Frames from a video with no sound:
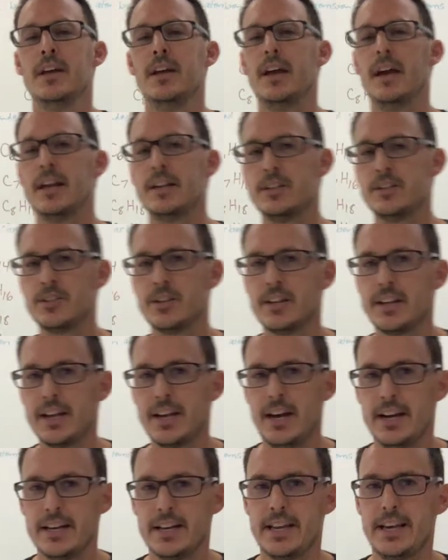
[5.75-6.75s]
And as you can
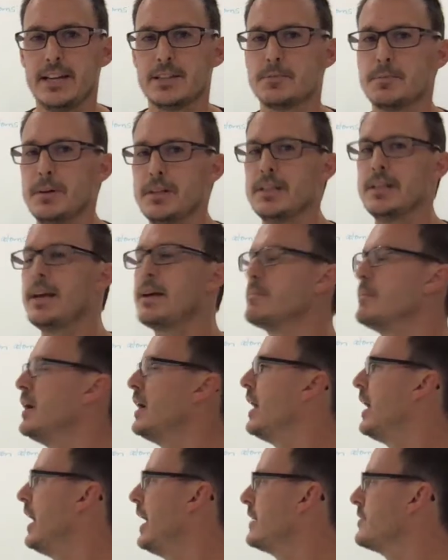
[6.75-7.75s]
kind of guess by the name,
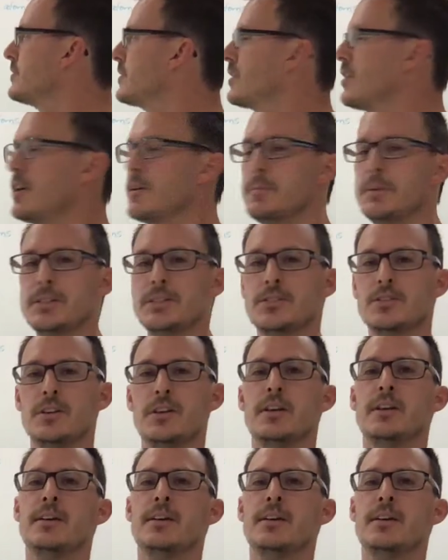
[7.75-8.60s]
hydrocarbons,